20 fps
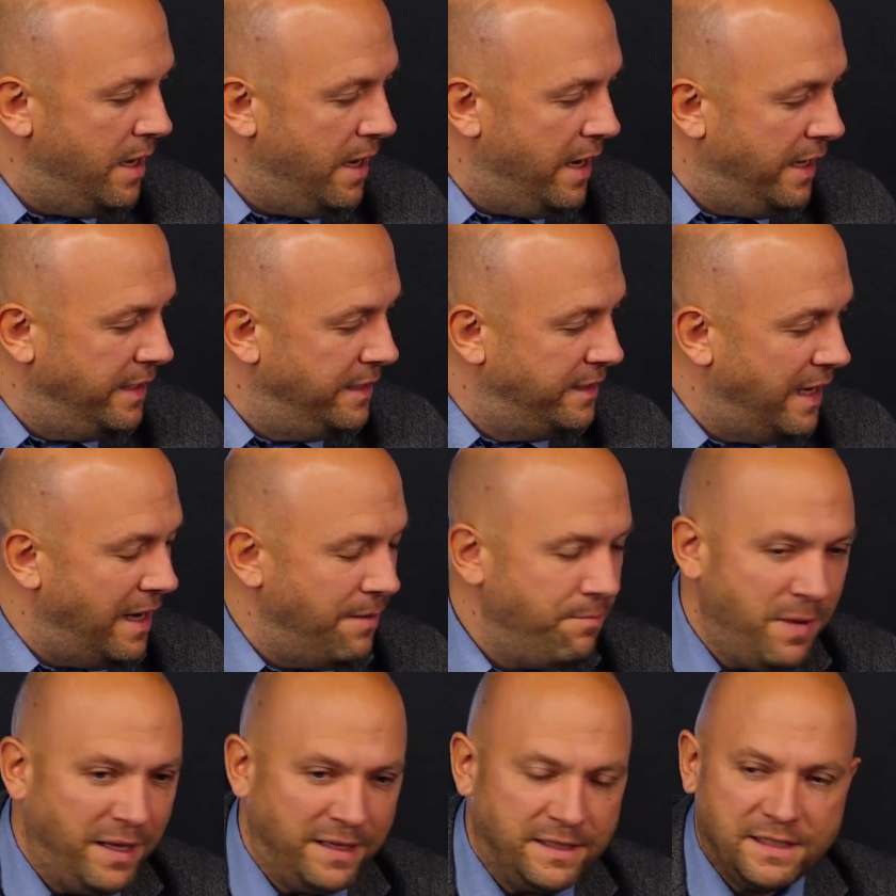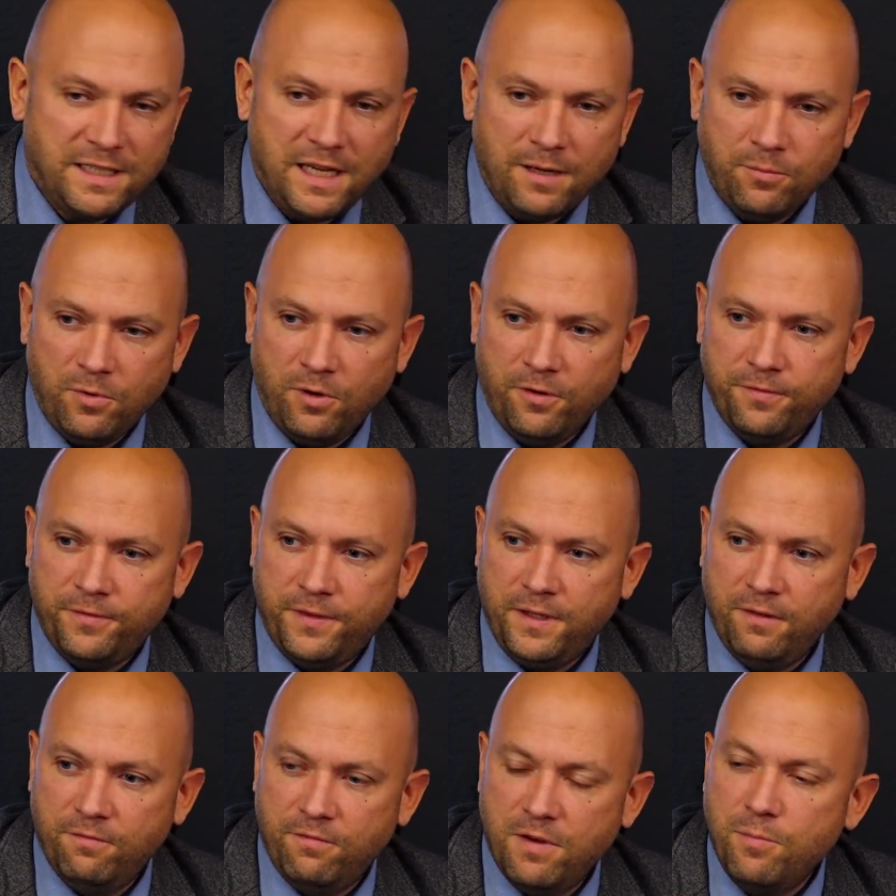And they met some of
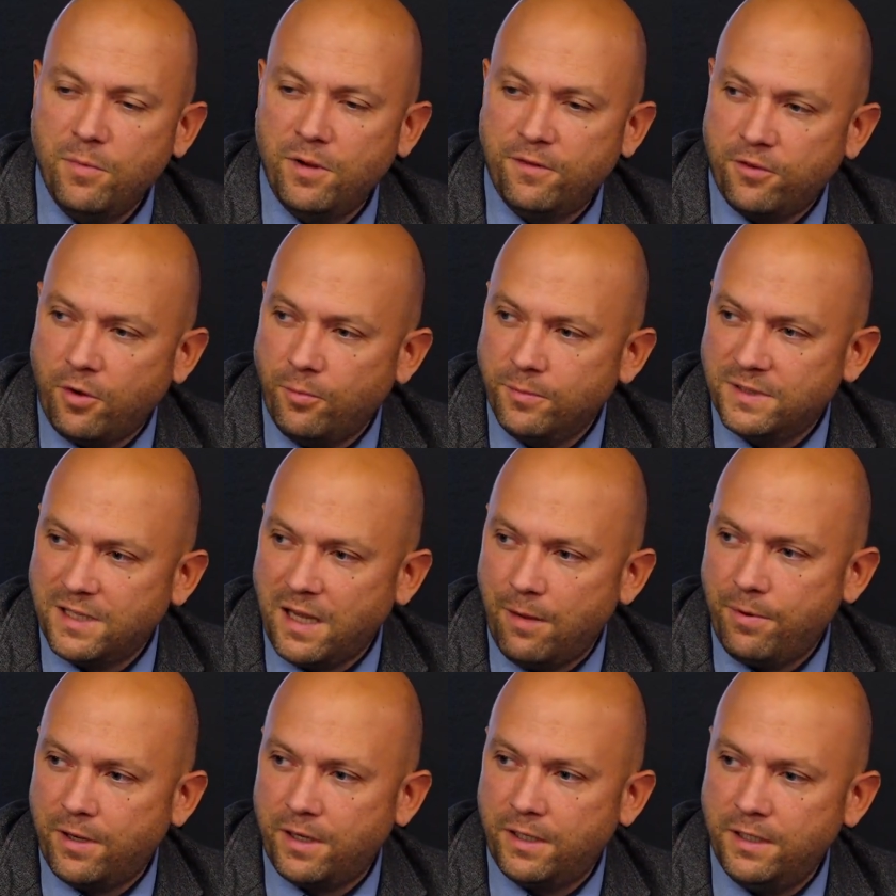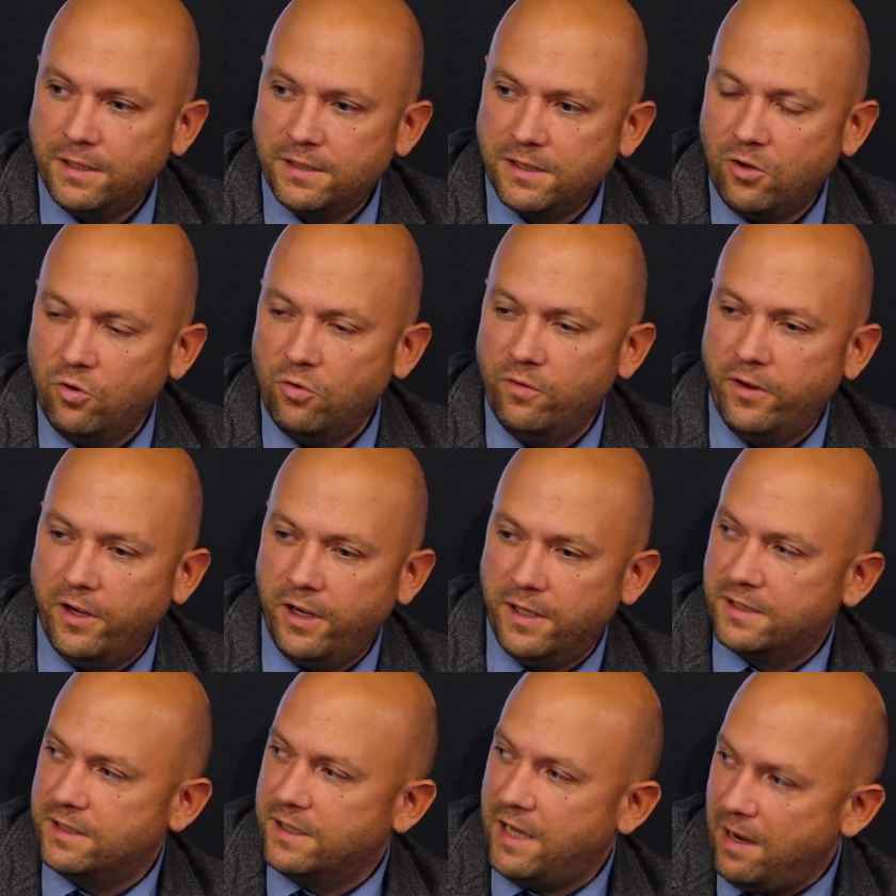the women from Srebrenica who were
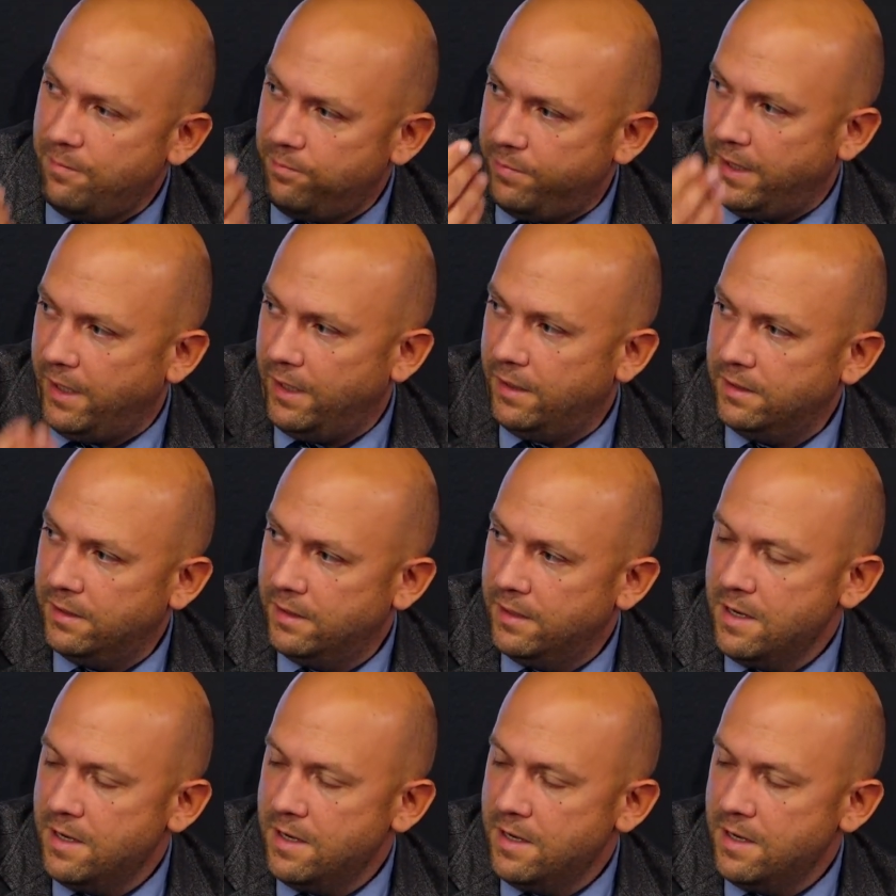escaping,